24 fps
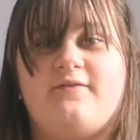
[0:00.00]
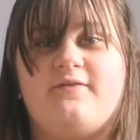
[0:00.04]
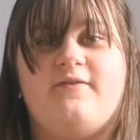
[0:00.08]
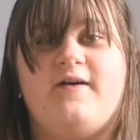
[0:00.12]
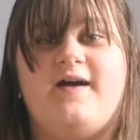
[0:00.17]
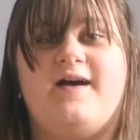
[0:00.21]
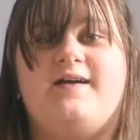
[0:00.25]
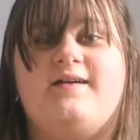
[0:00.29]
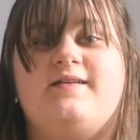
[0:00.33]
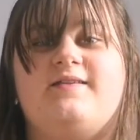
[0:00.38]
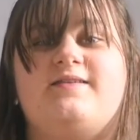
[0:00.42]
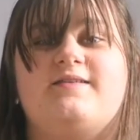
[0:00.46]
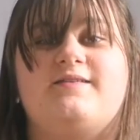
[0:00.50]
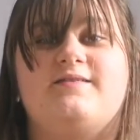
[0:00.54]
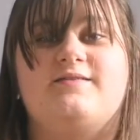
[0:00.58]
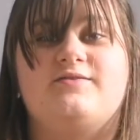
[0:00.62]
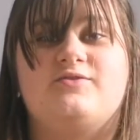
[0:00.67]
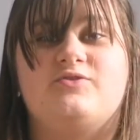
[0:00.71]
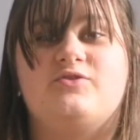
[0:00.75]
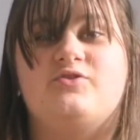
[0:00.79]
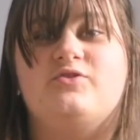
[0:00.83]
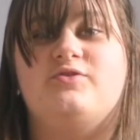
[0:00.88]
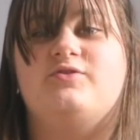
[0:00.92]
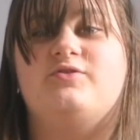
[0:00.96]
that
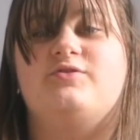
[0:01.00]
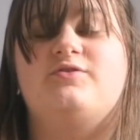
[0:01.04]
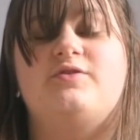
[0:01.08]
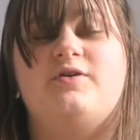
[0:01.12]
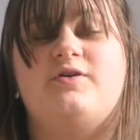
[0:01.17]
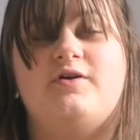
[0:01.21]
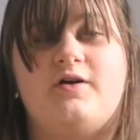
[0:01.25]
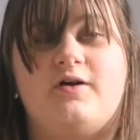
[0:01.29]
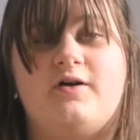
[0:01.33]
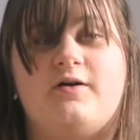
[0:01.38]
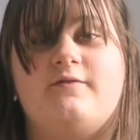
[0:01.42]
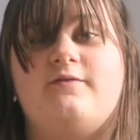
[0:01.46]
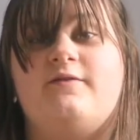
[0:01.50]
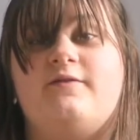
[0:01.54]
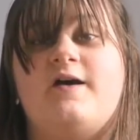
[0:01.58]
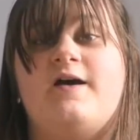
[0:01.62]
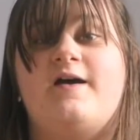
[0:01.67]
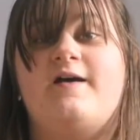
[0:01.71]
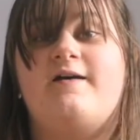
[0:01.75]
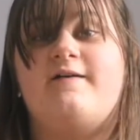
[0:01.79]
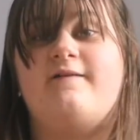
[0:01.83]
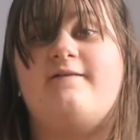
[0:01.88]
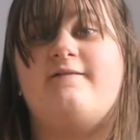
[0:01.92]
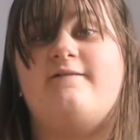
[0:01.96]
sort of
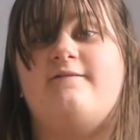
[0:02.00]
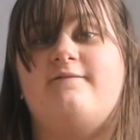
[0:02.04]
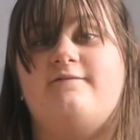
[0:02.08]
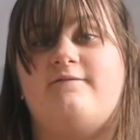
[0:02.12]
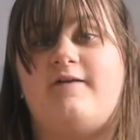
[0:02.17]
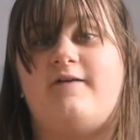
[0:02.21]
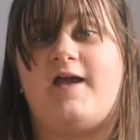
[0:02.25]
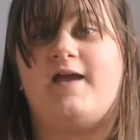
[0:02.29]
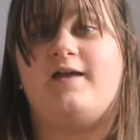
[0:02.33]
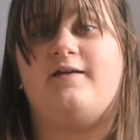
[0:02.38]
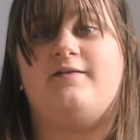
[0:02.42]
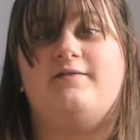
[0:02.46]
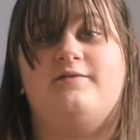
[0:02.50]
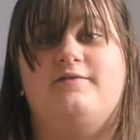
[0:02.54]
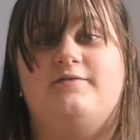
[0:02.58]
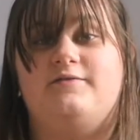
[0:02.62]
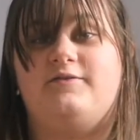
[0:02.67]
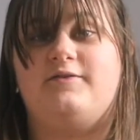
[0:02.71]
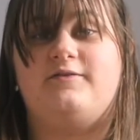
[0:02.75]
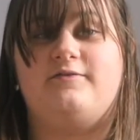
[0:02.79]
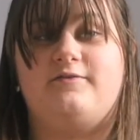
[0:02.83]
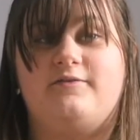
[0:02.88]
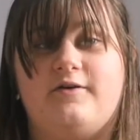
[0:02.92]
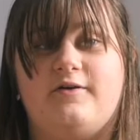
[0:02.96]
failed,
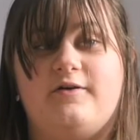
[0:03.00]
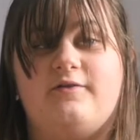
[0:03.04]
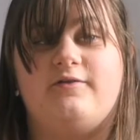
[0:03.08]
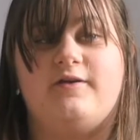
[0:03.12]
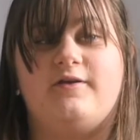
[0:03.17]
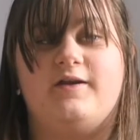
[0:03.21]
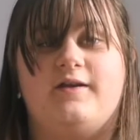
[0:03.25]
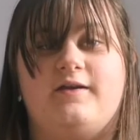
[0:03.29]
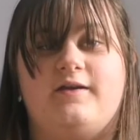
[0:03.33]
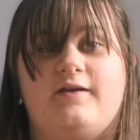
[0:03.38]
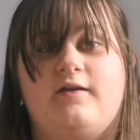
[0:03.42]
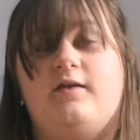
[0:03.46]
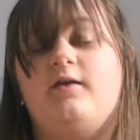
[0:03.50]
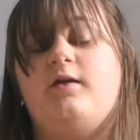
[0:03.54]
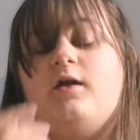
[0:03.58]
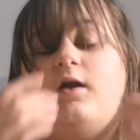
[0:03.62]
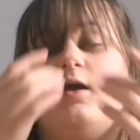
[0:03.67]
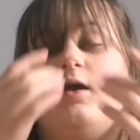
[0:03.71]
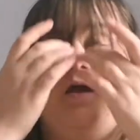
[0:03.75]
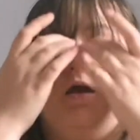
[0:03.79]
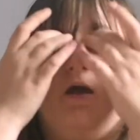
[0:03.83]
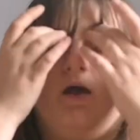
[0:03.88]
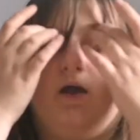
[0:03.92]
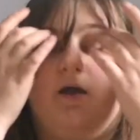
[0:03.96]
sort of thing,
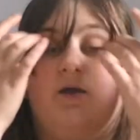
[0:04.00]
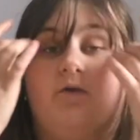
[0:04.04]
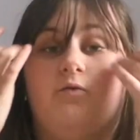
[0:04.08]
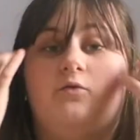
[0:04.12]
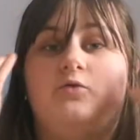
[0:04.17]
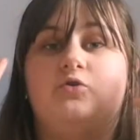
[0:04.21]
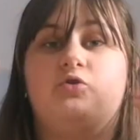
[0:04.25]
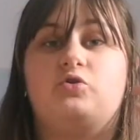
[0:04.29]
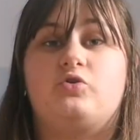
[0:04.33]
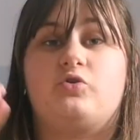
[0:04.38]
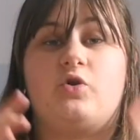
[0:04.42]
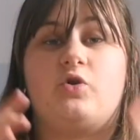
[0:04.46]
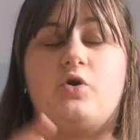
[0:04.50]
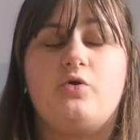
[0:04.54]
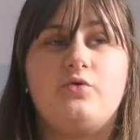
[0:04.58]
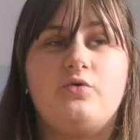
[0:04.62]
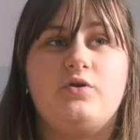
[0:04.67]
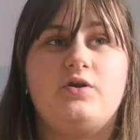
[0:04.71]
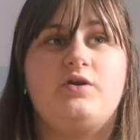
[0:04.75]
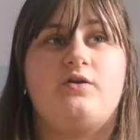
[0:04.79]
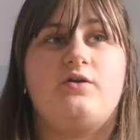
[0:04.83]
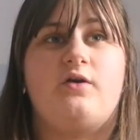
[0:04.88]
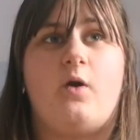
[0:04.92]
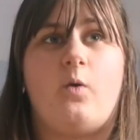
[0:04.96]
it was
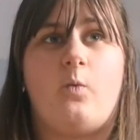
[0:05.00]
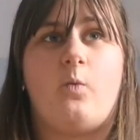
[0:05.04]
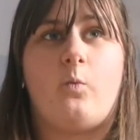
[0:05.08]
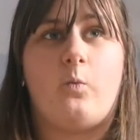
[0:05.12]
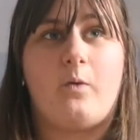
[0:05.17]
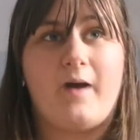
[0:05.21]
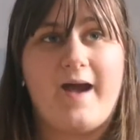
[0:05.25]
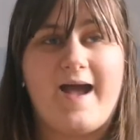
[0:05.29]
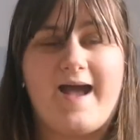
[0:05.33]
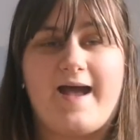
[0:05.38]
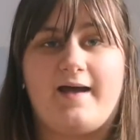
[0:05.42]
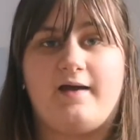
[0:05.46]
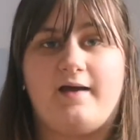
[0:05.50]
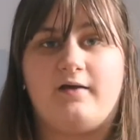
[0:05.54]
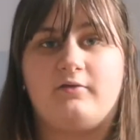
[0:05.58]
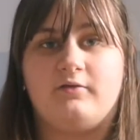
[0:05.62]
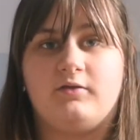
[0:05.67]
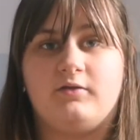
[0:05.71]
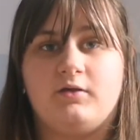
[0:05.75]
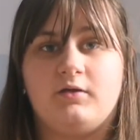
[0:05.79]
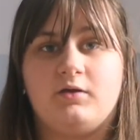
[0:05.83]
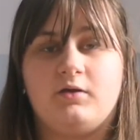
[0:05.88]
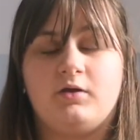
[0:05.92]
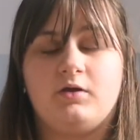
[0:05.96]
going well,
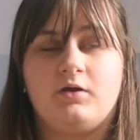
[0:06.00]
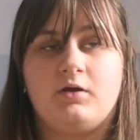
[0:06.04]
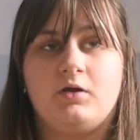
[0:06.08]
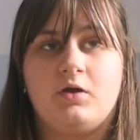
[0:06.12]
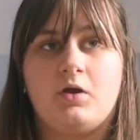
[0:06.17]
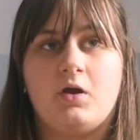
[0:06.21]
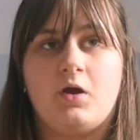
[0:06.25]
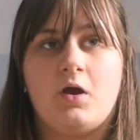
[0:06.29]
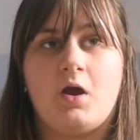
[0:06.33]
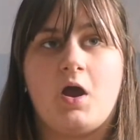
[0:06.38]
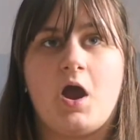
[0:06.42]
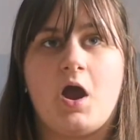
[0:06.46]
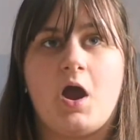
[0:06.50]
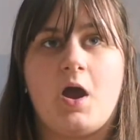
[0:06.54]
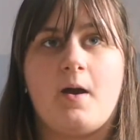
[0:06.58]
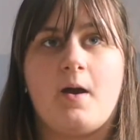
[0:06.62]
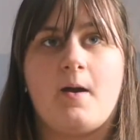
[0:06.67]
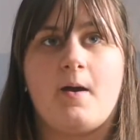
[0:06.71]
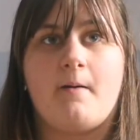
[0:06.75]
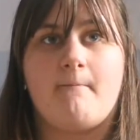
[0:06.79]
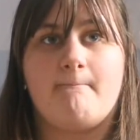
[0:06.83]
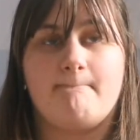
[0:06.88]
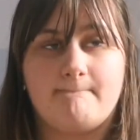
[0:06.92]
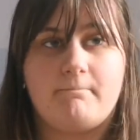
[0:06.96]

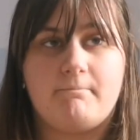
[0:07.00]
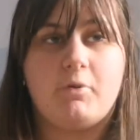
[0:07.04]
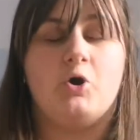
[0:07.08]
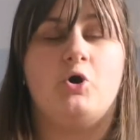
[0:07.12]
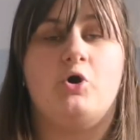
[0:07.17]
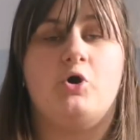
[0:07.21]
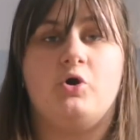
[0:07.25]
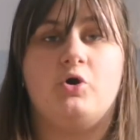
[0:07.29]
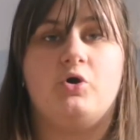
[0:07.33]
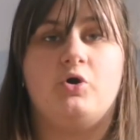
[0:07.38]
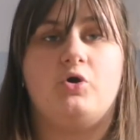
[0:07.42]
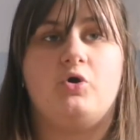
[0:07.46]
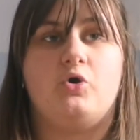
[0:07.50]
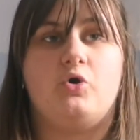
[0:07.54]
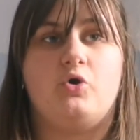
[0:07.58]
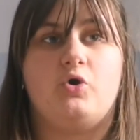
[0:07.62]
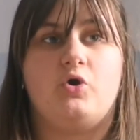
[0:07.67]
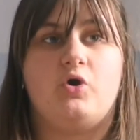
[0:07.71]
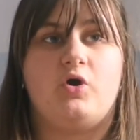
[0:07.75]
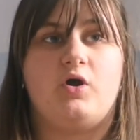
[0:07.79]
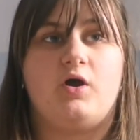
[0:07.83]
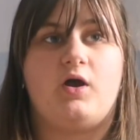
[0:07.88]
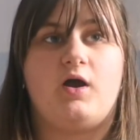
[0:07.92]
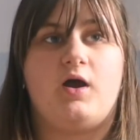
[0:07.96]
but
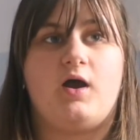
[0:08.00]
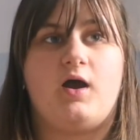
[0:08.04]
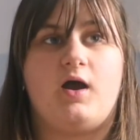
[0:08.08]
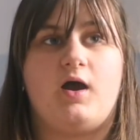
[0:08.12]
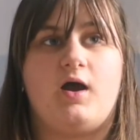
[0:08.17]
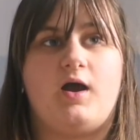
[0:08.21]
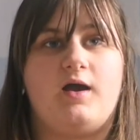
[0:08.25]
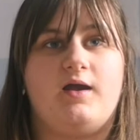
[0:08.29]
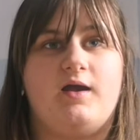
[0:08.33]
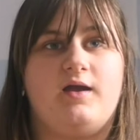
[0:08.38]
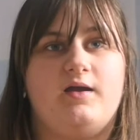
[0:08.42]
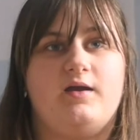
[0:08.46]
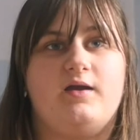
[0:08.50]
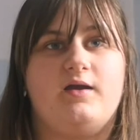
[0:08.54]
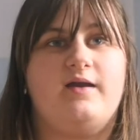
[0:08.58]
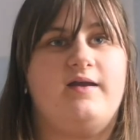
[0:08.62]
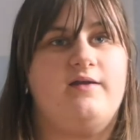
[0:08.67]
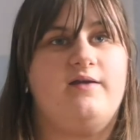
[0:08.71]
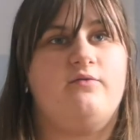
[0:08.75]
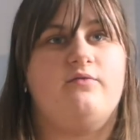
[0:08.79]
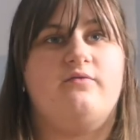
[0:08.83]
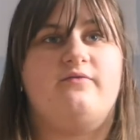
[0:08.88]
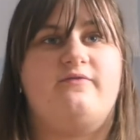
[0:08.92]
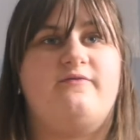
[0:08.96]

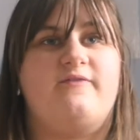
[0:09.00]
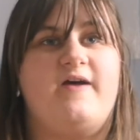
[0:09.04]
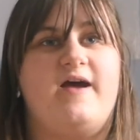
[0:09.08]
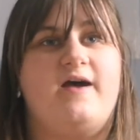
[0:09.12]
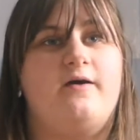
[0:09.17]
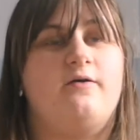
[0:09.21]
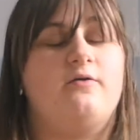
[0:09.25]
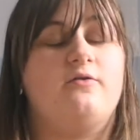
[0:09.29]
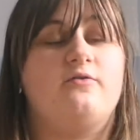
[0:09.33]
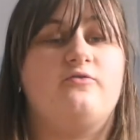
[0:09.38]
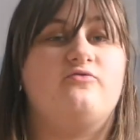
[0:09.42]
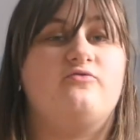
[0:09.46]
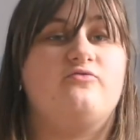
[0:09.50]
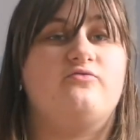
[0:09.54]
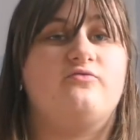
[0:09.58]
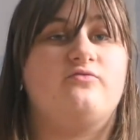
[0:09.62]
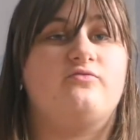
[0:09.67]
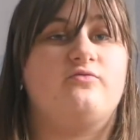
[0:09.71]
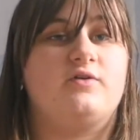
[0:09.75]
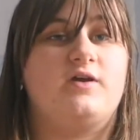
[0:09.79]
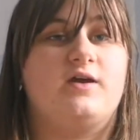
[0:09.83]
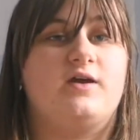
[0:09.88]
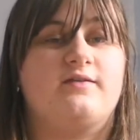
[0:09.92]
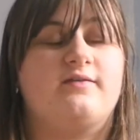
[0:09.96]
it felt,
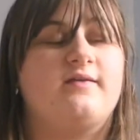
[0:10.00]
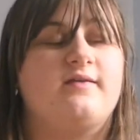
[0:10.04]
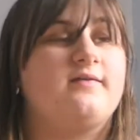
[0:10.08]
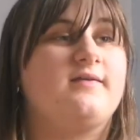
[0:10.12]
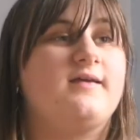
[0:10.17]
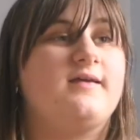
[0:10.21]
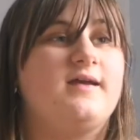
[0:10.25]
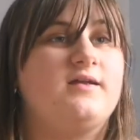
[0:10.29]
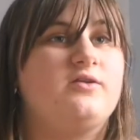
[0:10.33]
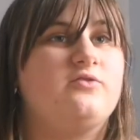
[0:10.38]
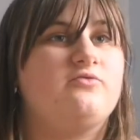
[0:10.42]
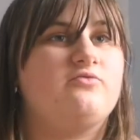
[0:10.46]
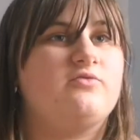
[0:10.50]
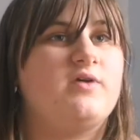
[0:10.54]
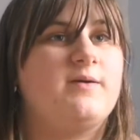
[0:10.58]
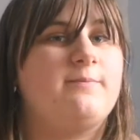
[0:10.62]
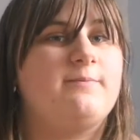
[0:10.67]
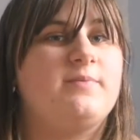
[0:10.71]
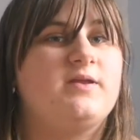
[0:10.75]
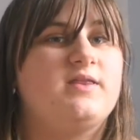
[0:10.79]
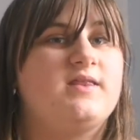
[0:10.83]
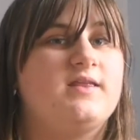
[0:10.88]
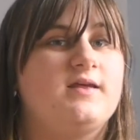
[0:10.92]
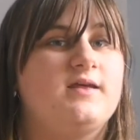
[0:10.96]
as I said,
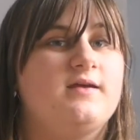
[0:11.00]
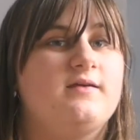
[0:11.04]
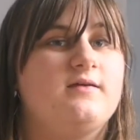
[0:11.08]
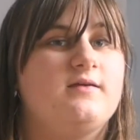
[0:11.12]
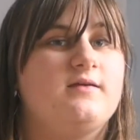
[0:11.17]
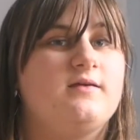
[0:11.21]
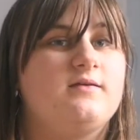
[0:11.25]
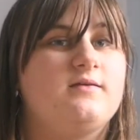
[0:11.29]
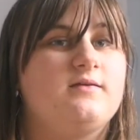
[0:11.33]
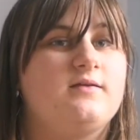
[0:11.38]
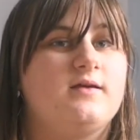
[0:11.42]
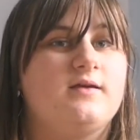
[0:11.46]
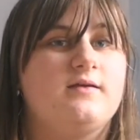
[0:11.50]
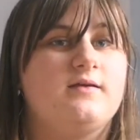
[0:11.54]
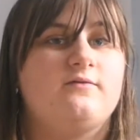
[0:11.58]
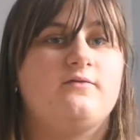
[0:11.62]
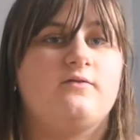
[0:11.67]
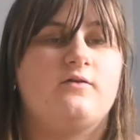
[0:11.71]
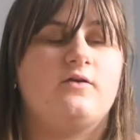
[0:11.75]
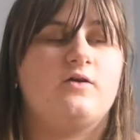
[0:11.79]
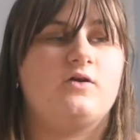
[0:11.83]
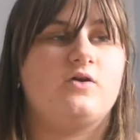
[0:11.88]
repetitive.